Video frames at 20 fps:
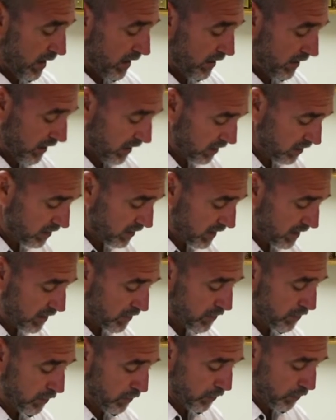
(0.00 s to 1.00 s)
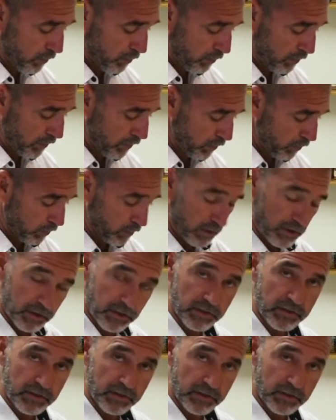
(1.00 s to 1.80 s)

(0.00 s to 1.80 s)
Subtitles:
The other thing too you're going to